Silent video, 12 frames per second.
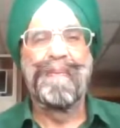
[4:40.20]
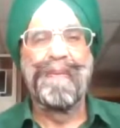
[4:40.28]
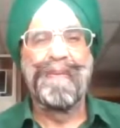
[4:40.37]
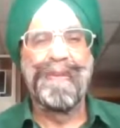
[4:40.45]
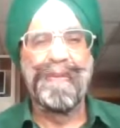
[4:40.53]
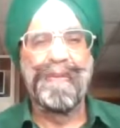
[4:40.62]

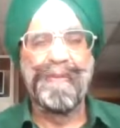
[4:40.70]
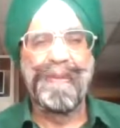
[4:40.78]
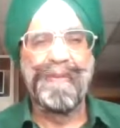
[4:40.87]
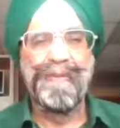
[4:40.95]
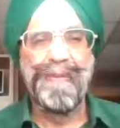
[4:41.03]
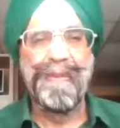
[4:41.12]
From
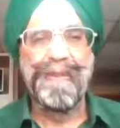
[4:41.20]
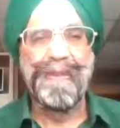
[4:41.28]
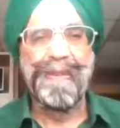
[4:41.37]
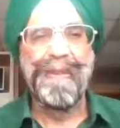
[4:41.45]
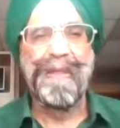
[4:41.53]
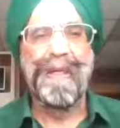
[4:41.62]
then
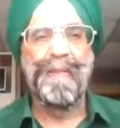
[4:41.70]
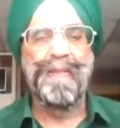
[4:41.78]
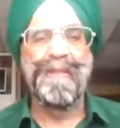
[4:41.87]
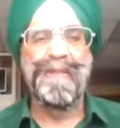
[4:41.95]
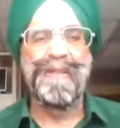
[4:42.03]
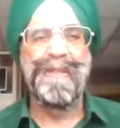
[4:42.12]
14 up
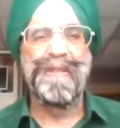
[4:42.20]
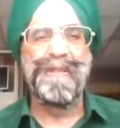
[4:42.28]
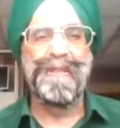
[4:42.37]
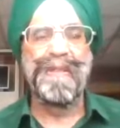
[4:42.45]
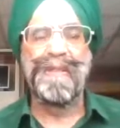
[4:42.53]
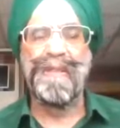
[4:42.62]
to
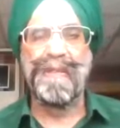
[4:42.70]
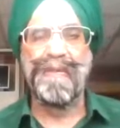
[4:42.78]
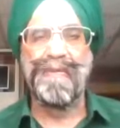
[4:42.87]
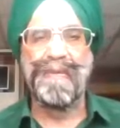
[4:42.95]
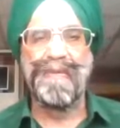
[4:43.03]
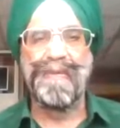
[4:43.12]

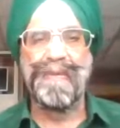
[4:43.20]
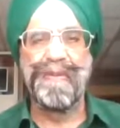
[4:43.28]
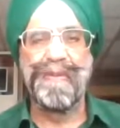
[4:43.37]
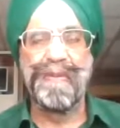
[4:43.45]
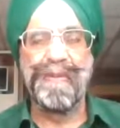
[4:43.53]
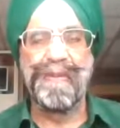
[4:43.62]

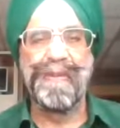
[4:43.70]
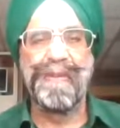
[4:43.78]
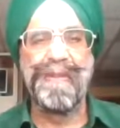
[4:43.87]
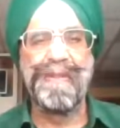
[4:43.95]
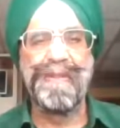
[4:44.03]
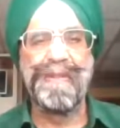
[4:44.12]

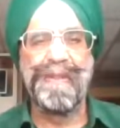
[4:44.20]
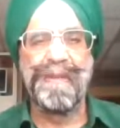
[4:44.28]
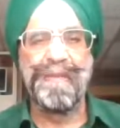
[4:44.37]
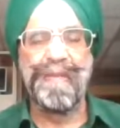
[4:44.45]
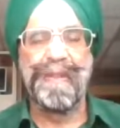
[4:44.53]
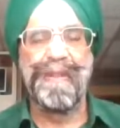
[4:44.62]
1353 is the
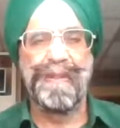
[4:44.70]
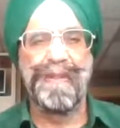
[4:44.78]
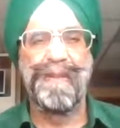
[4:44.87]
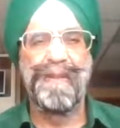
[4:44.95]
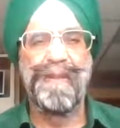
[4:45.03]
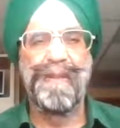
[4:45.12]
main
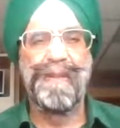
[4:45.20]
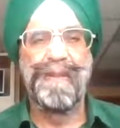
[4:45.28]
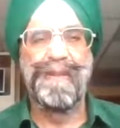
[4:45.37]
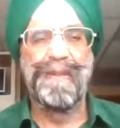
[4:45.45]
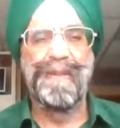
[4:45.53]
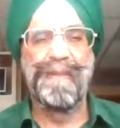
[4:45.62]

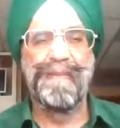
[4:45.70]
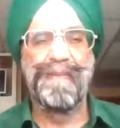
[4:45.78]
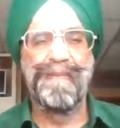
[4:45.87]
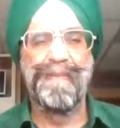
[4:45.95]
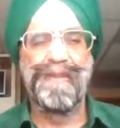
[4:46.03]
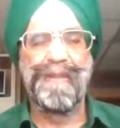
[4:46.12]

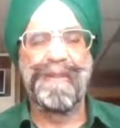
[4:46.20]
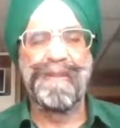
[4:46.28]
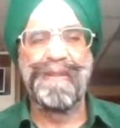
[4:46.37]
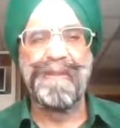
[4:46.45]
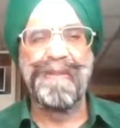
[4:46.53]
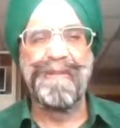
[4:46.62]

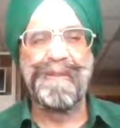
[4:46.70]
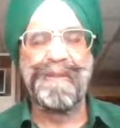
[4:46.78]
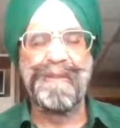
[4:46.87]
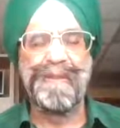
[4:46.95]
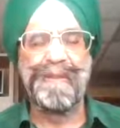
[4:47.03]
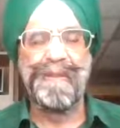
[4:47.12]
section, which
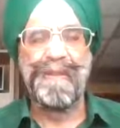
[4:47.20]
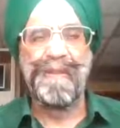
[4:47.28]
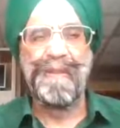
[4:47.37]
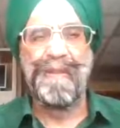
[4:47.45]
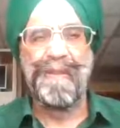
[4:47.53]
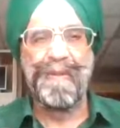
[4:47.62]
is
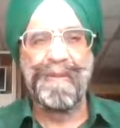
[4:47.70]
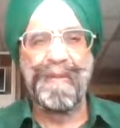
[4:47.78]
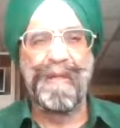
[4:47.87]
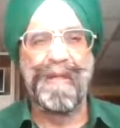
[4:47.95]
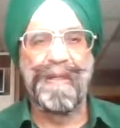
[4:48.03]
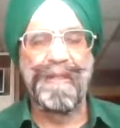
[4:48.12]
all
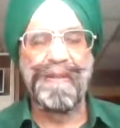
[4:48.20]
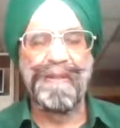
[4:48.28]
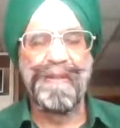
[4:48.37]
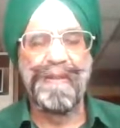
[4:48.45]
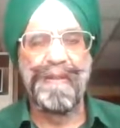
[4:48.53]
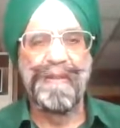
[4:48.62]
rags,
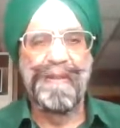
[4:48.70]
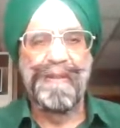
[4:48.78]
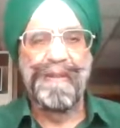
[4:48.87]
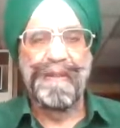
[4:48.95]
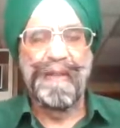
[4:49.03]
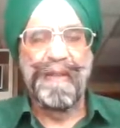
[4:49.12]

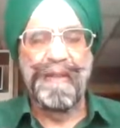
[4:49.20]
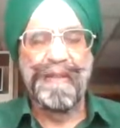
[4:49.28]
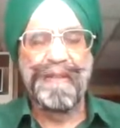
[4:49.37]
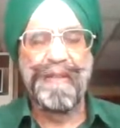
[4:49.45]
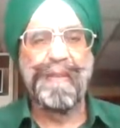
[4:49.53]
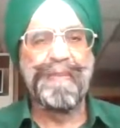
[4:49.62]
raga
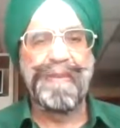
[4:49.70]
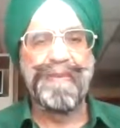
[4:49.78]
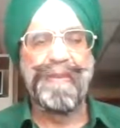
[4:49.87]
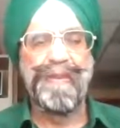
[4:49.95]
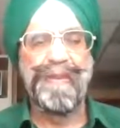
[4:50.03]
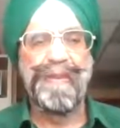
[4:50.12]
chapters we
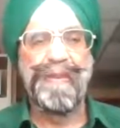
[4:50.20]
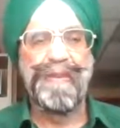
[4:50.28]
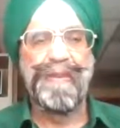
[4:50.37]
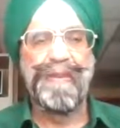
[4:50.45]
call it.